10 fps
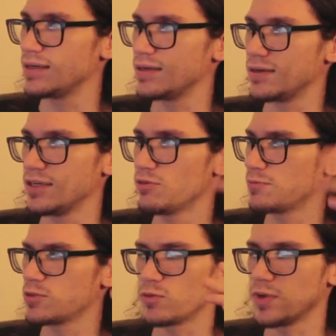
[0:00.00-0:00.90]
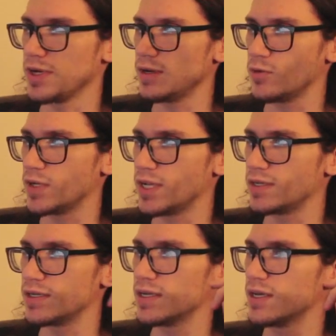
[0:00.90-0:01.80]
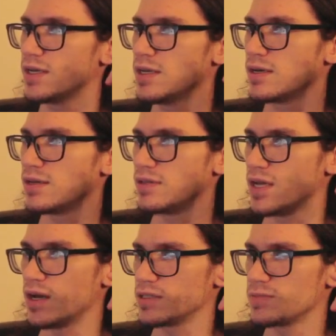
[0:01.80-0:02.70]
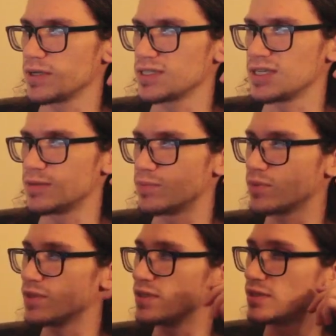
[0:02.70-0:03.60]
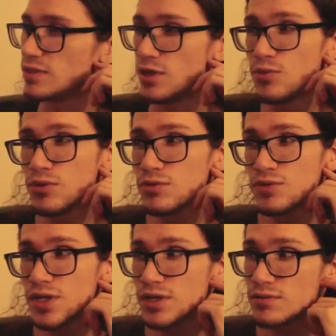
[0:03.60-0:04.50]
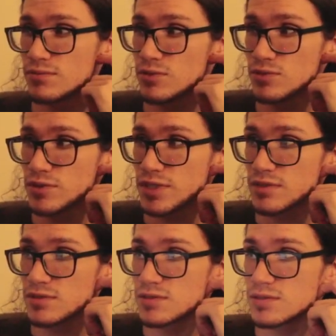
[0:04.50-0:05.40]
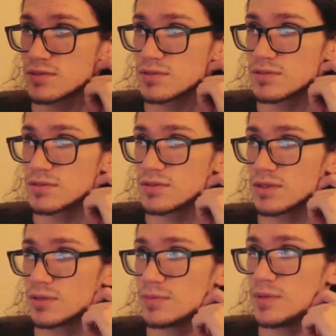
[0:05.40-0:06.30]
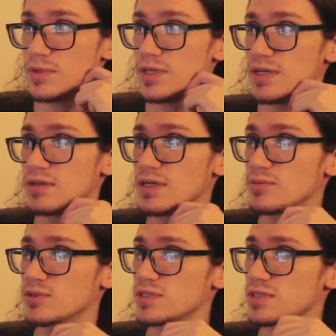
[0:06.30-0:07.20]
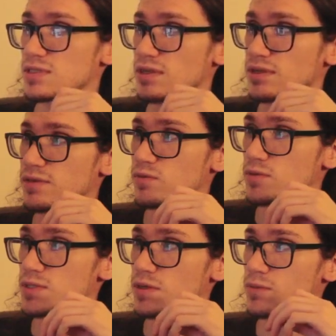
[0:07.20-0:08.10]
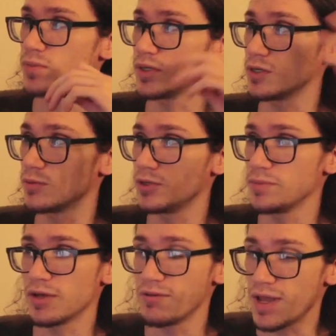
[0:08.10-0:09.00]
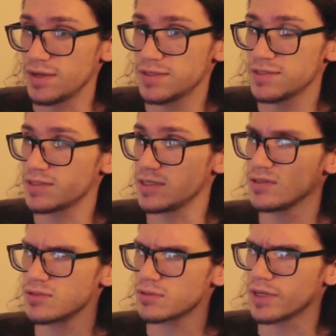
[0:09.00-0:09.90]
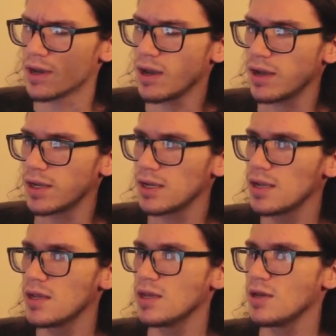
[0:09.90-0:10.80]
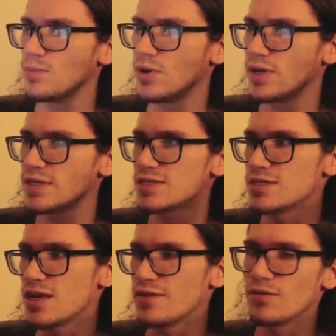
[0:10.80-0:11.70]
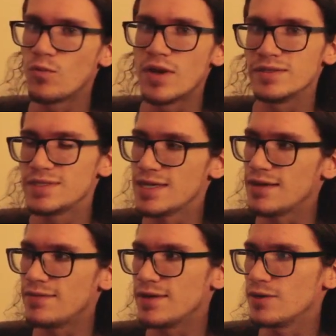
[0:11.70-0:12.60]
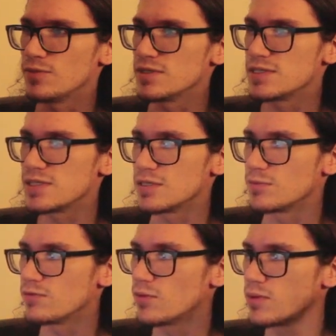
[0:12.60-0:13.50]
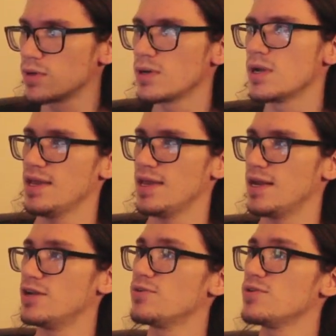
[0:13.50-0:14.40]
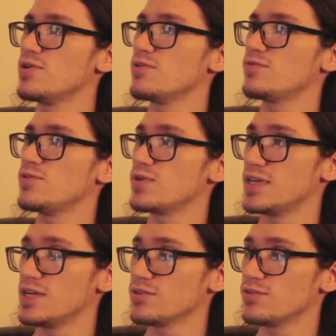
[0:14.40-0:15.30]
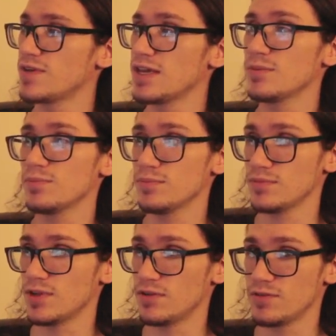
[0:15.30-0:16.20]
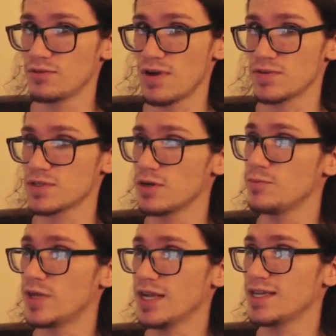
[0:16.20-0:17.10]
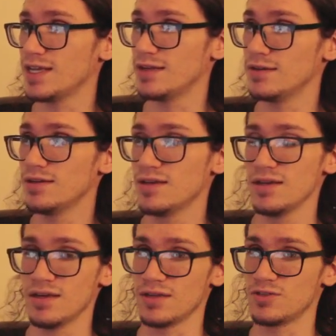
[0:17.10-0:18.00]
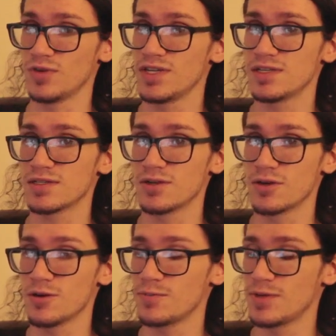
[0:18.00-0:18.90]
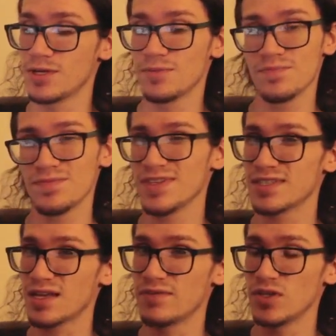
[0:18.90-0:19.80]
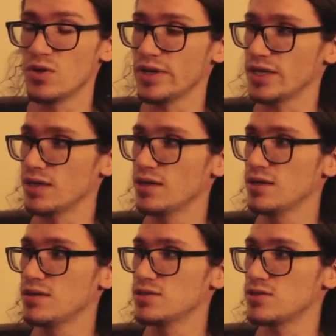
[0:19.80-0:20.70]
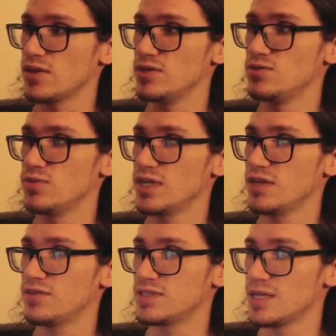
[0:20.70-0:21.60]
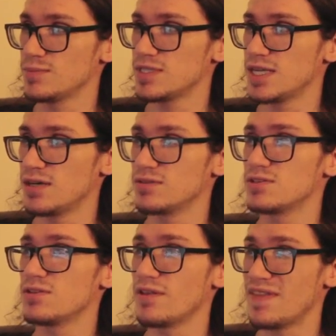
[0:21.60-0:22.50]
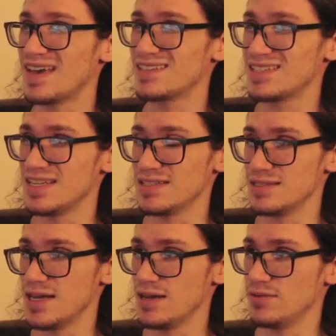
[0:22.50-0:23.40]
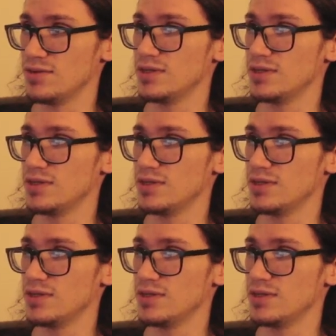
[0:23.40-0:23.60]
anywhere between 180 and 190. The hotspot temp, lower than it usually is. Maybe in-game we'll see a slightly different result, but here only about 90C, still kind of high. But it's not the 110 that I was seeing before. And I don't know if you can hear the fan of the graphics card, but I can. At 2600 RPM, it's kind of annoying. So I do want to get the temps down so that that stays down.